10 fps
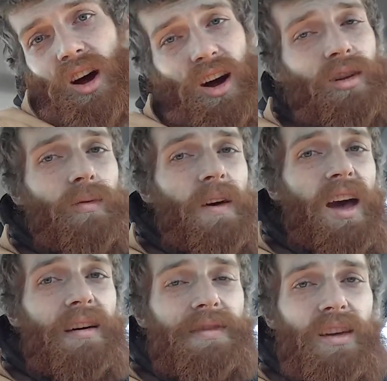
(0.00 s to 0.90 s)
I don't
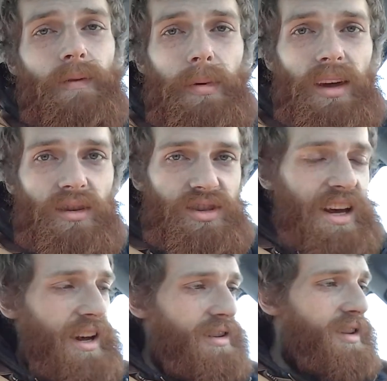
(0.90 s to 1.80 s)
have that everybody else
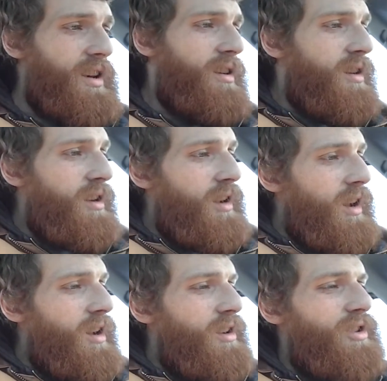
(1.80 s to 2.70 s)
has.
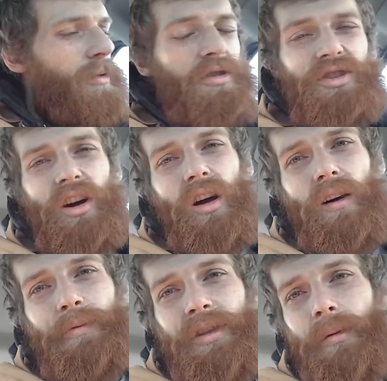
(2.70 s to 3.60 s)
So we'll start
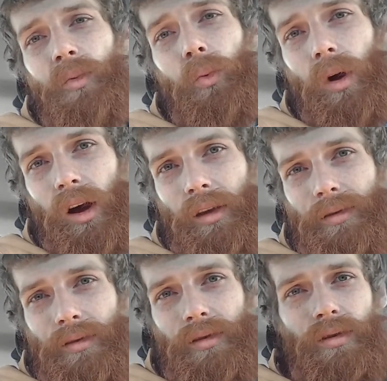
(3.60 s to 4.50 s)
off with number one.